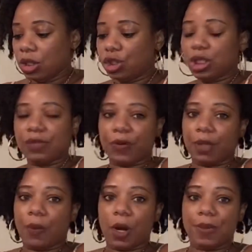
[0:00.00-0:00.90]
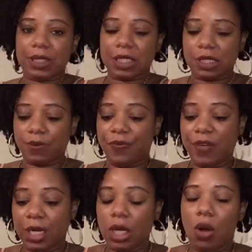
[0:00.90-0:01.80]
just for the purpose of this
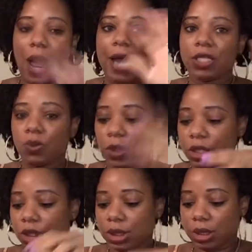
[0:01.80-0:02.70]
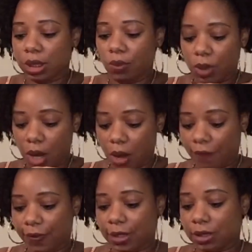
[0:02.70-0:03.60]
video, I just want to just see what
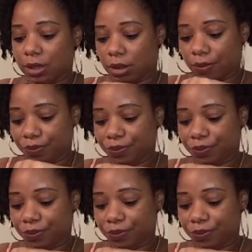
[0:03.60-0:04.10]
all fits in it.